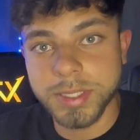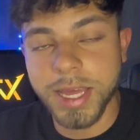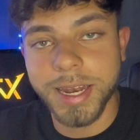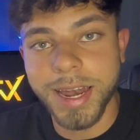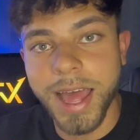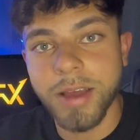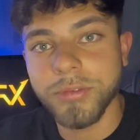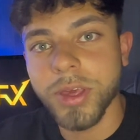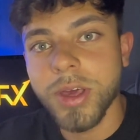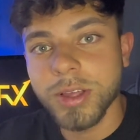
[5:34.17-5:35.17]

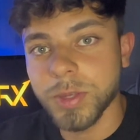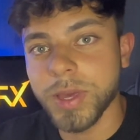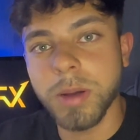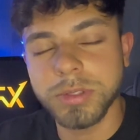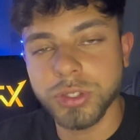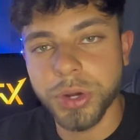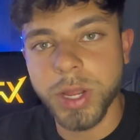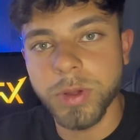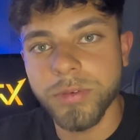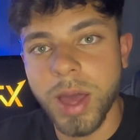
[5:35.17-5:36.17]
left to be able to trade with